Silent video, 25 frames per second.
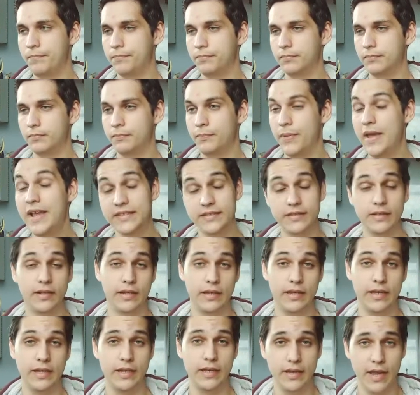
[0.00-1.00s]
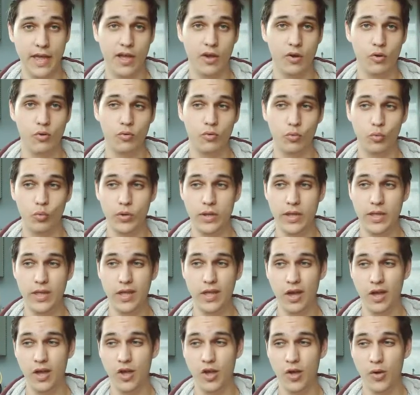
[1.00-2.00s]
Basically, now
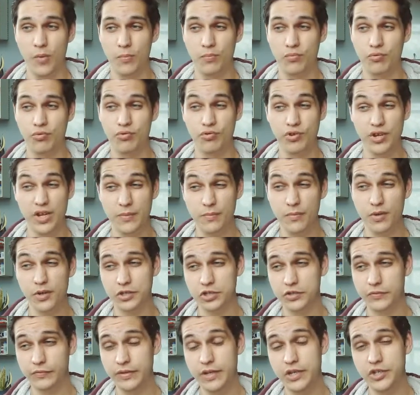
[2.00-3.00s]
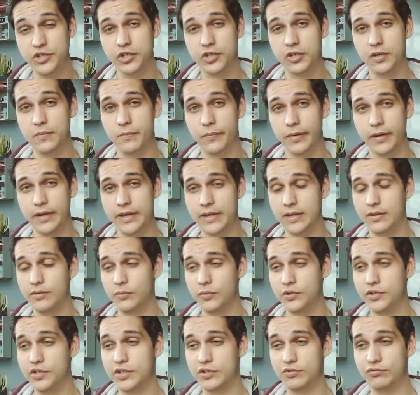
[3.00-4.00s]
we are pretty much feature complete,
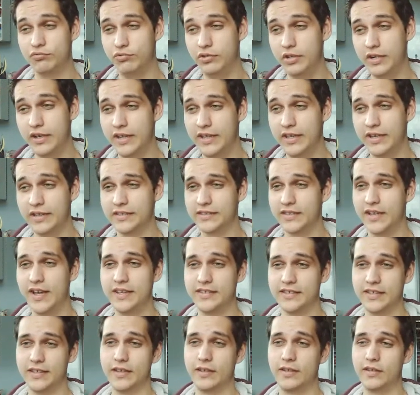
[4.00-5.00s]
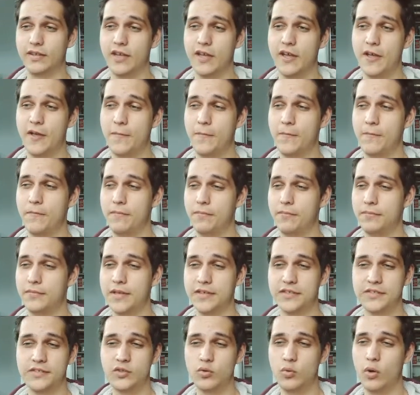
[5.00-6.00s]
which is really exciting.
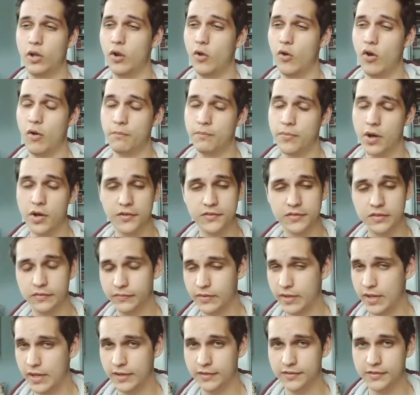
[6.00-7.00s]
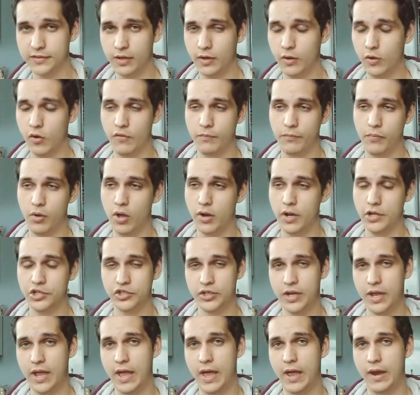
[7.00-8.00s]
There's still a lot of bugs to fix and a lot of polish
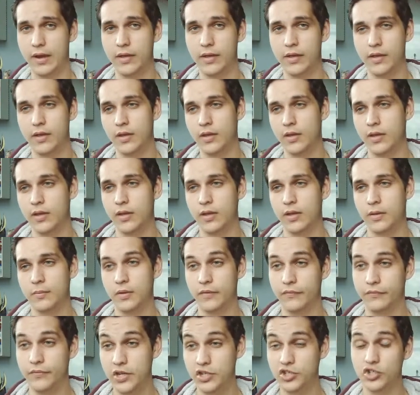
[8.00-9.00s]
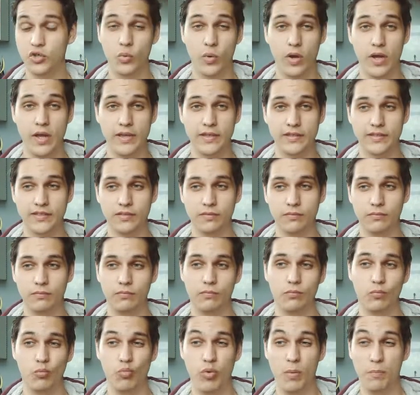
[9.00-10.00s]
to add. But feature-wise,
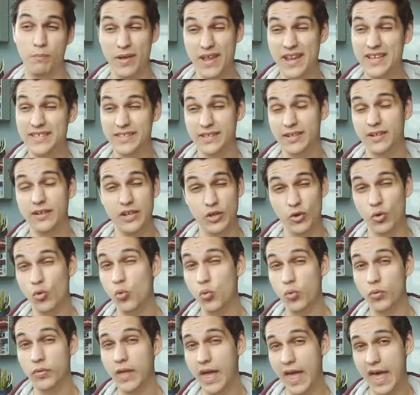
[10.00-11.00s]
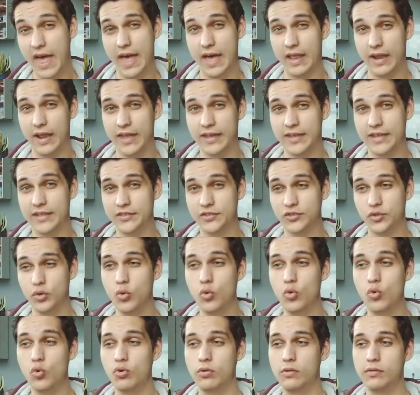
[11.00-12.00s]
we're basically all there. Like, it's
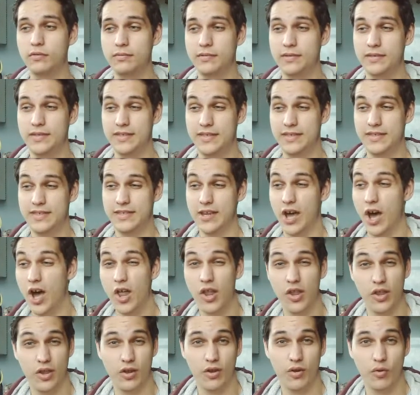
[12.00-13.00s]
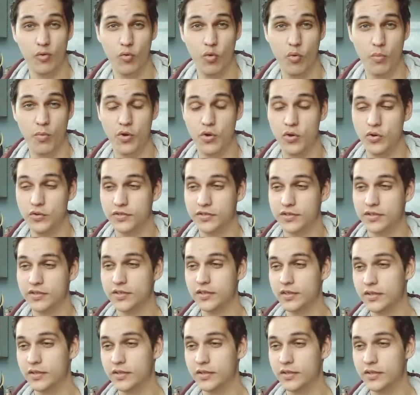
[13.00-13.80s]
all done, almost.